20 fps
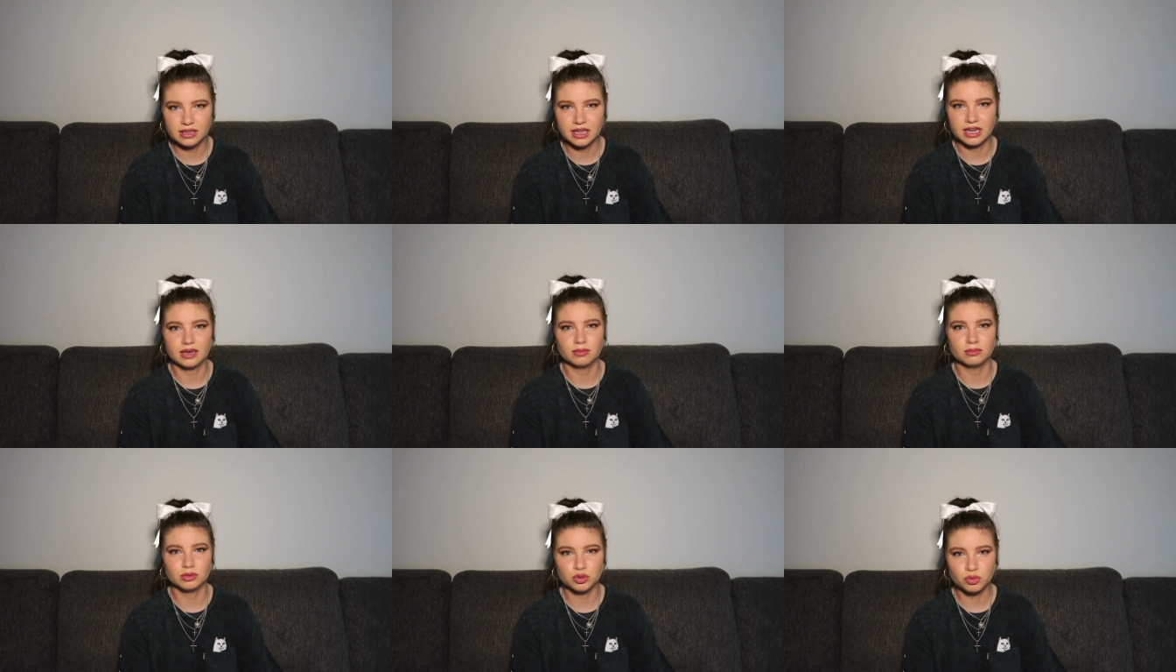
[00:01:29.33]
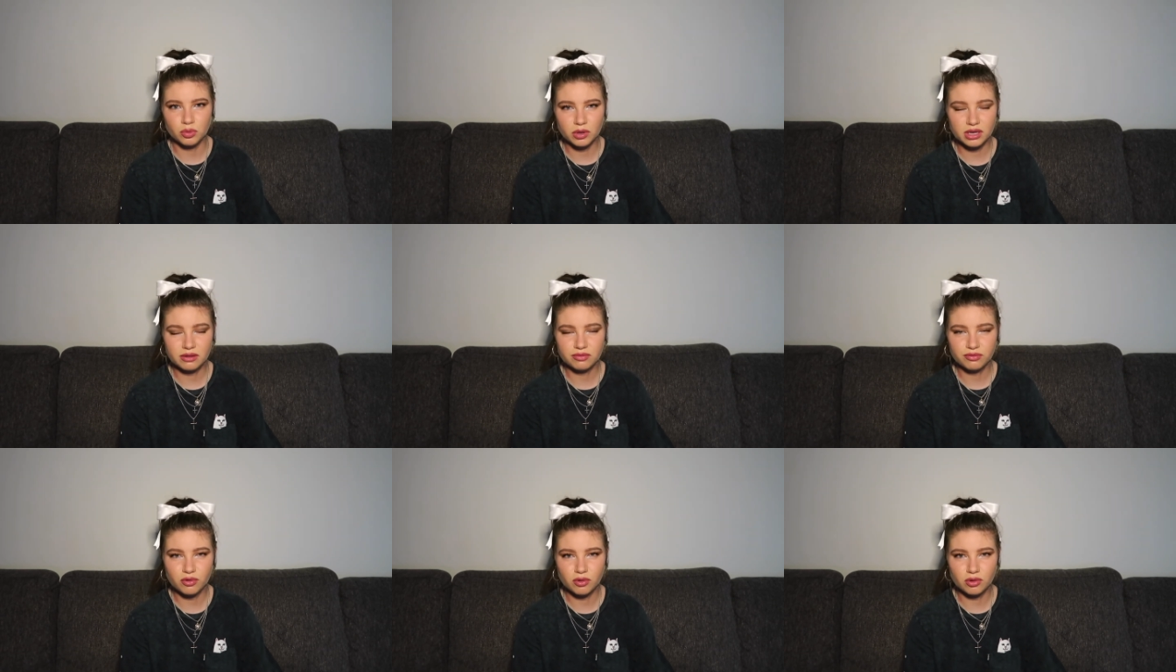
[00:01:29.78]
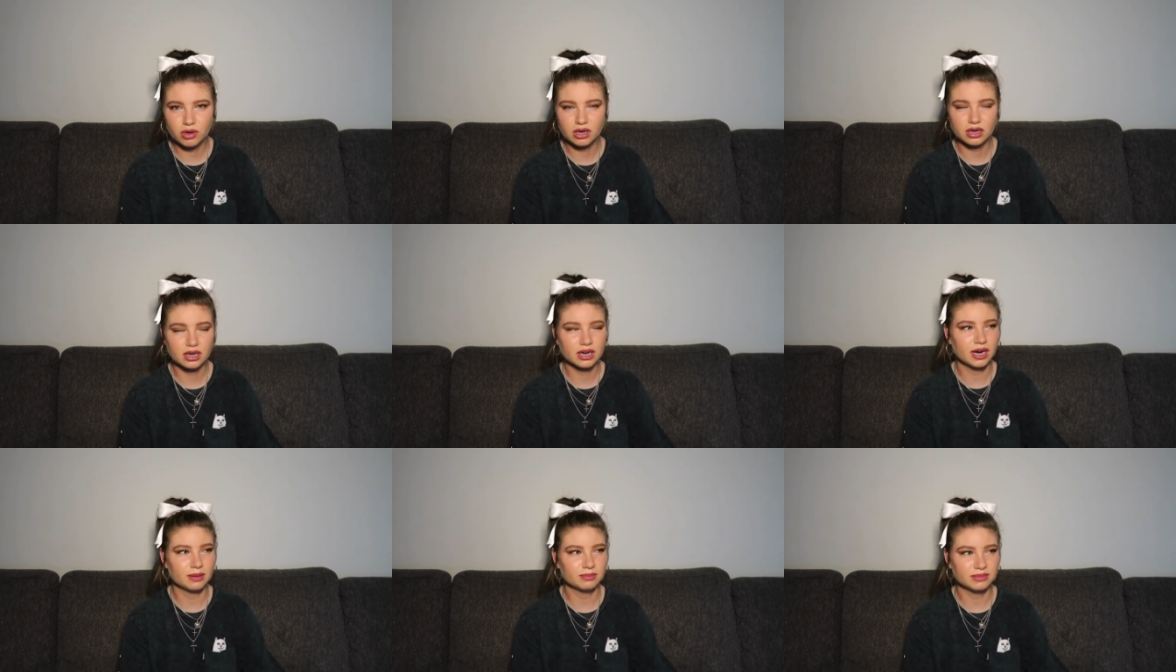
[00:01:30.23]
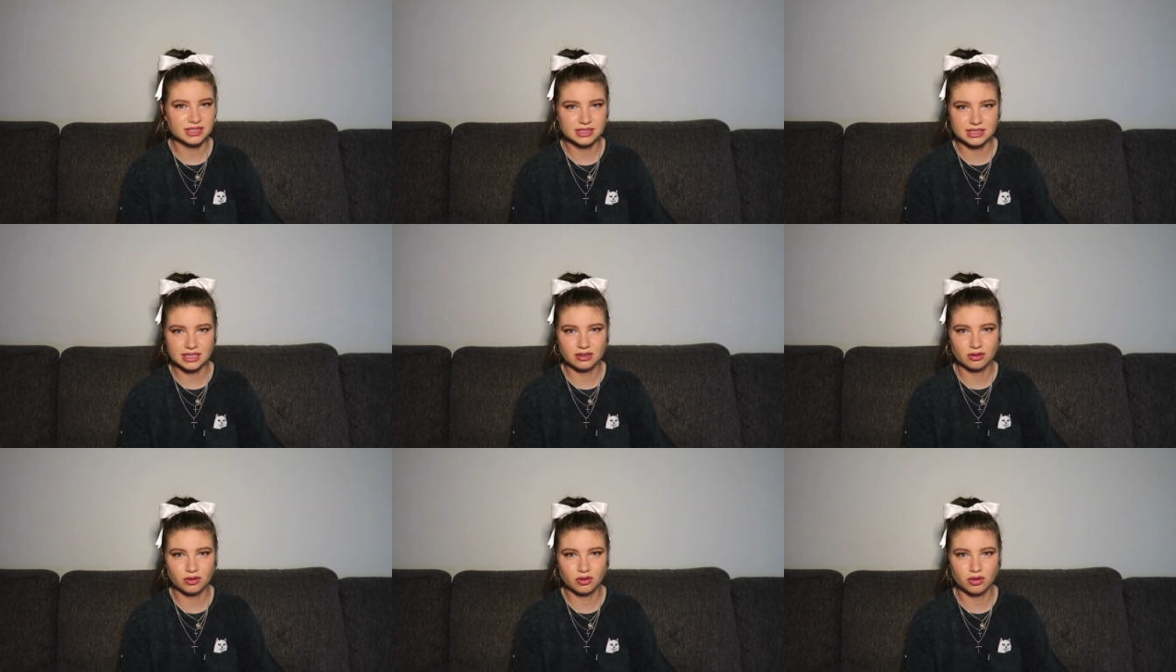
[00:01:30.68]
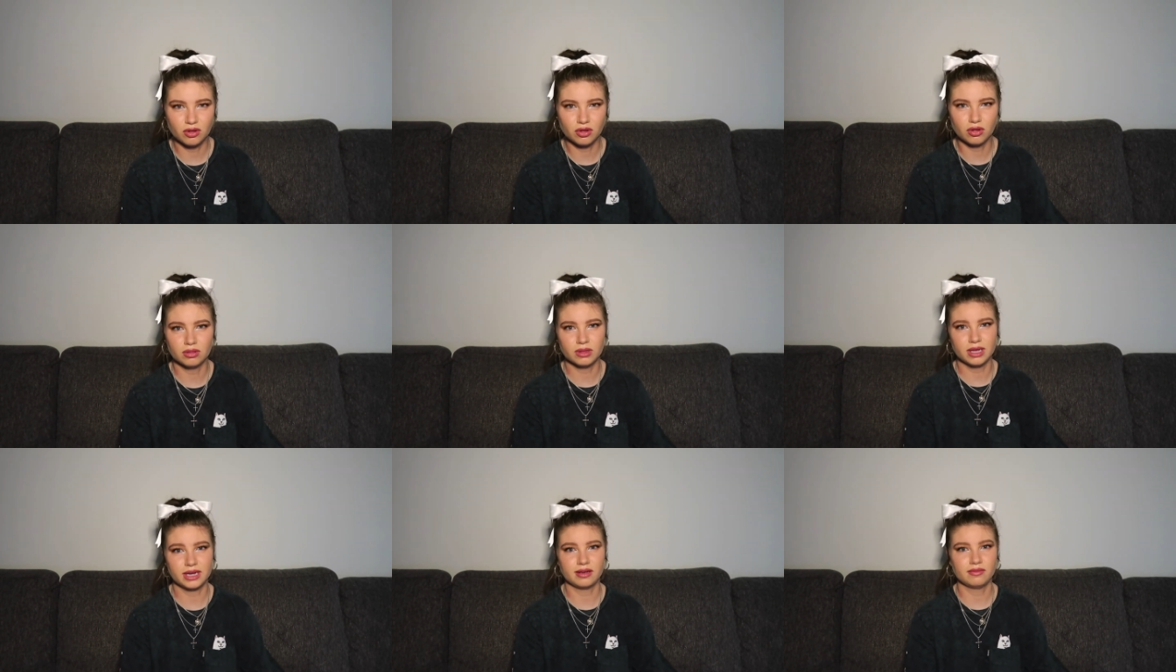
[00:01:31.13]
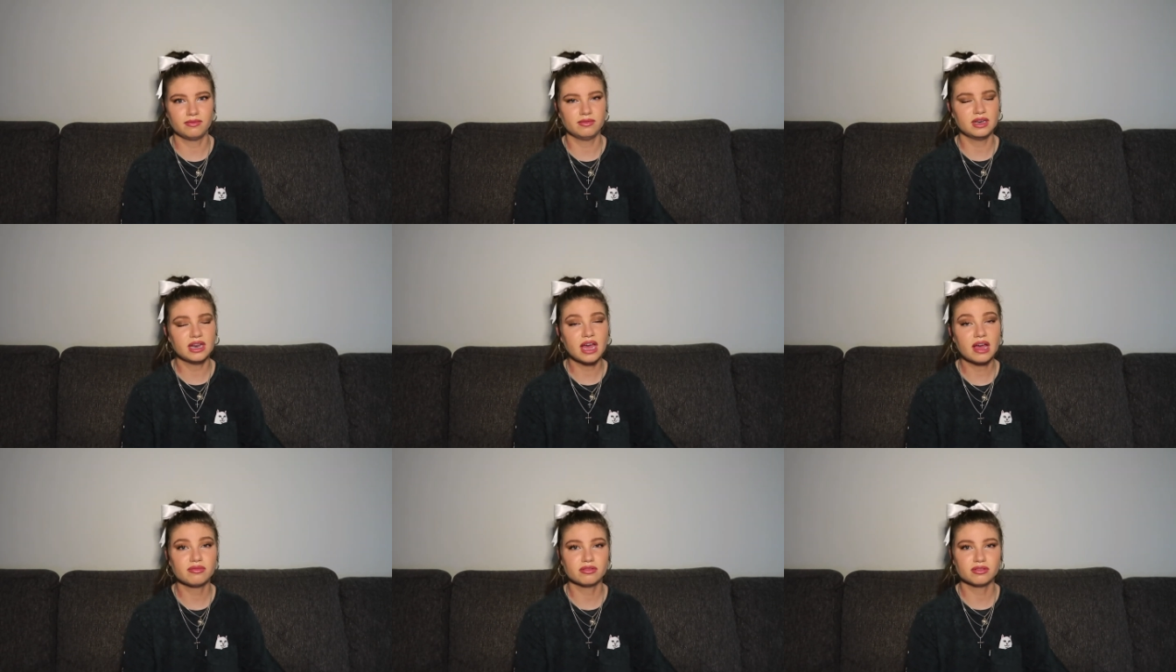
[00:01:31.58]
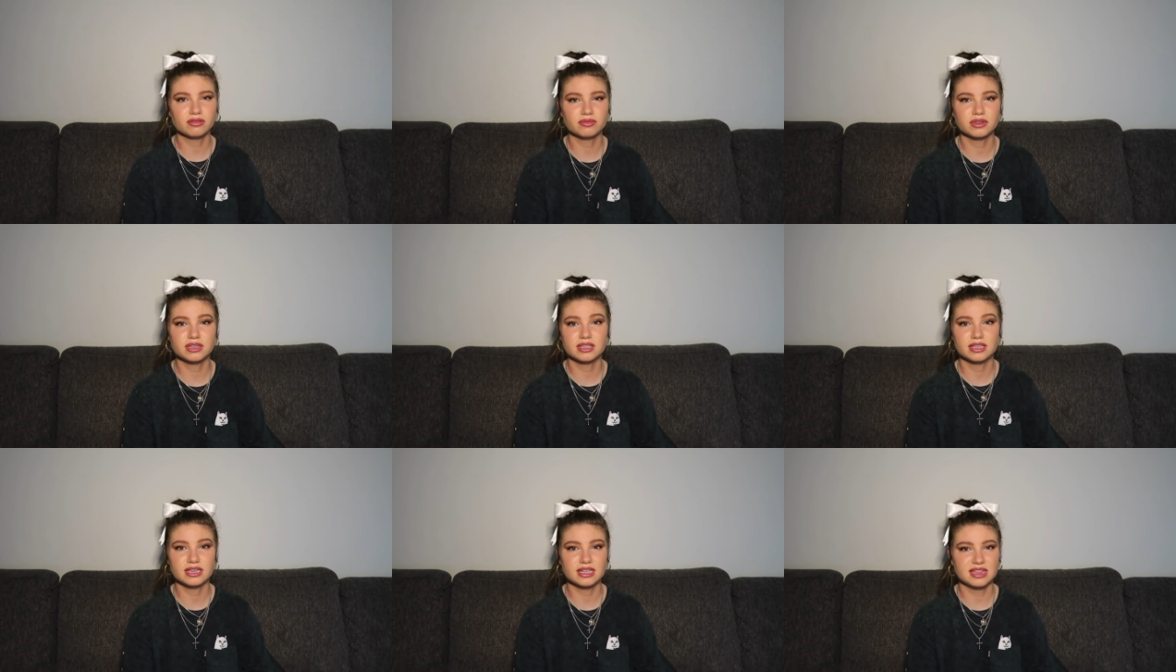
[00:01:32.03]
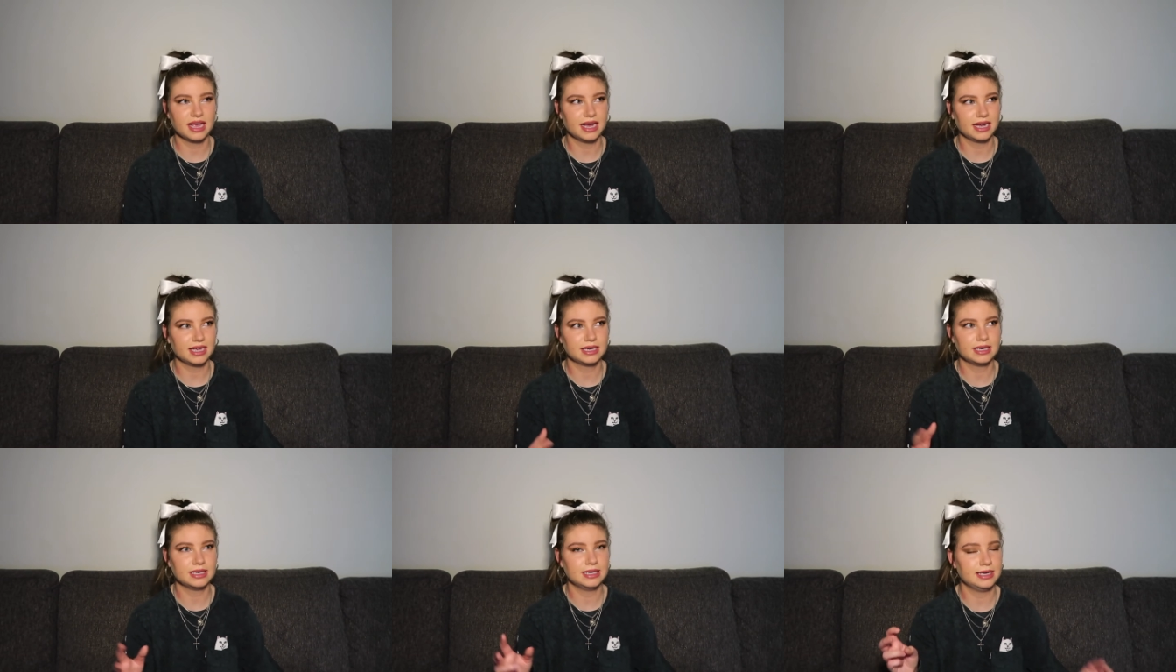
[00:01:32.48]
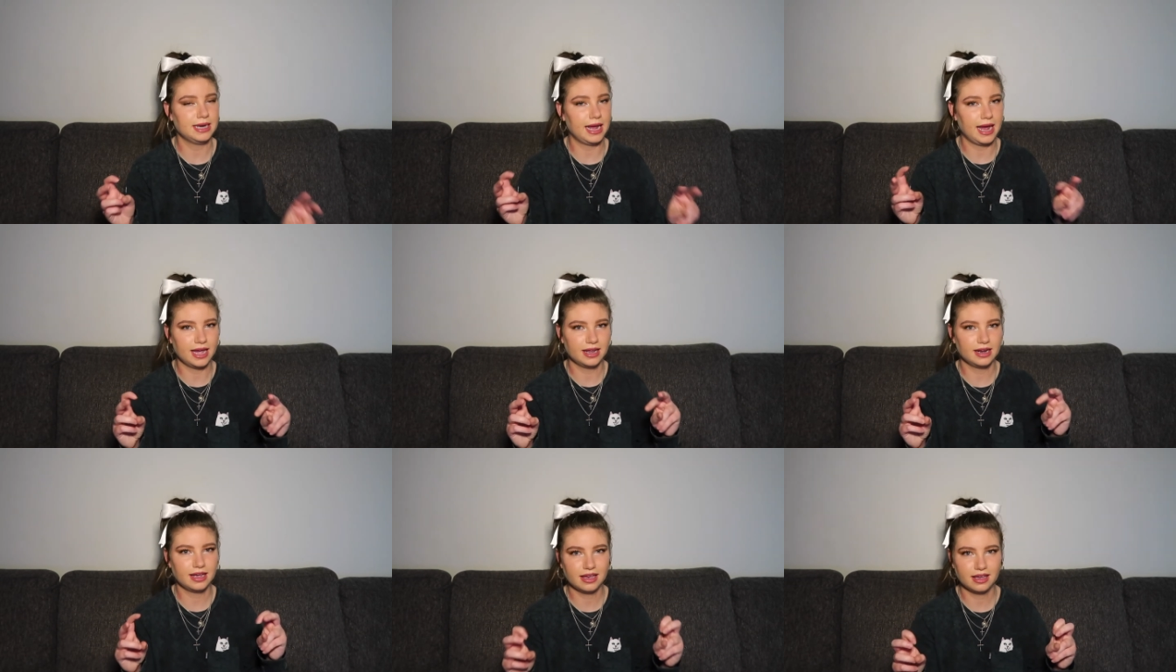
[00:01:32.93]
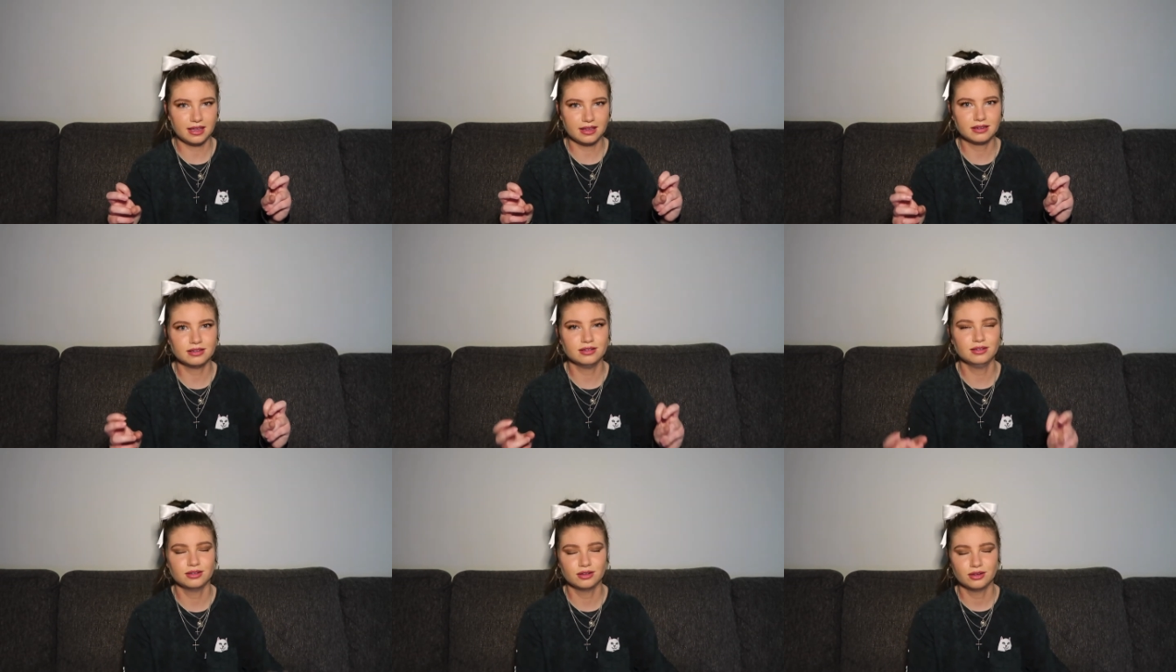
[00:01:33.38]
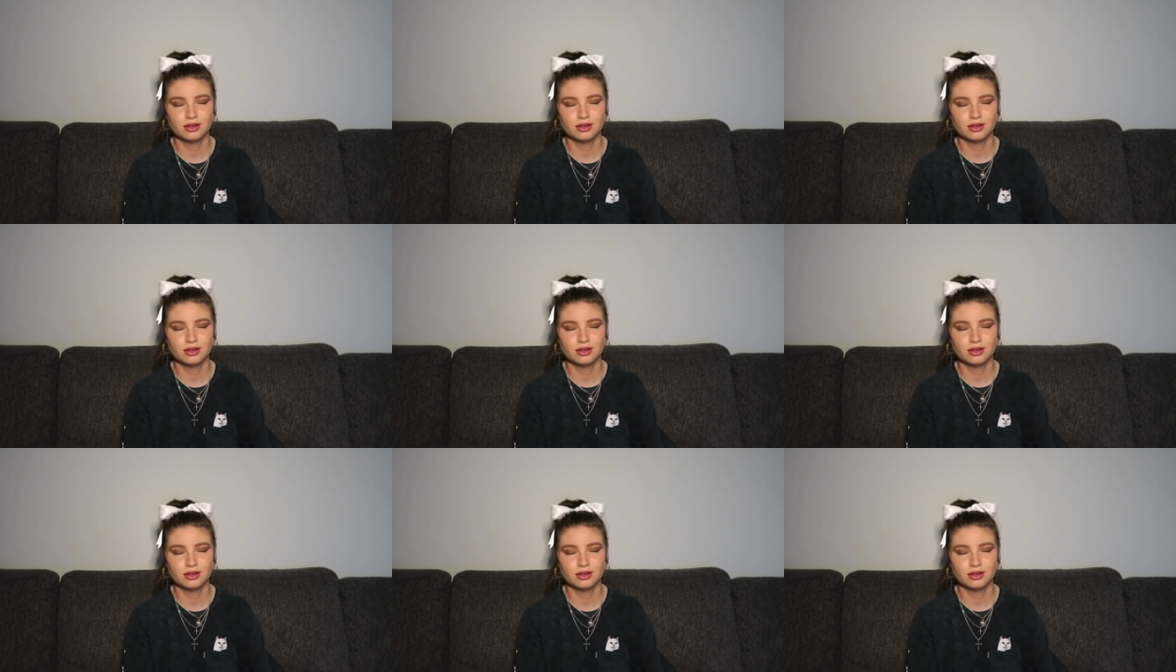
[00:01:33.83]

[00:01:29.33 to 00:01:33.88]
Like, I'm 24, I'm single, like I've never really like dated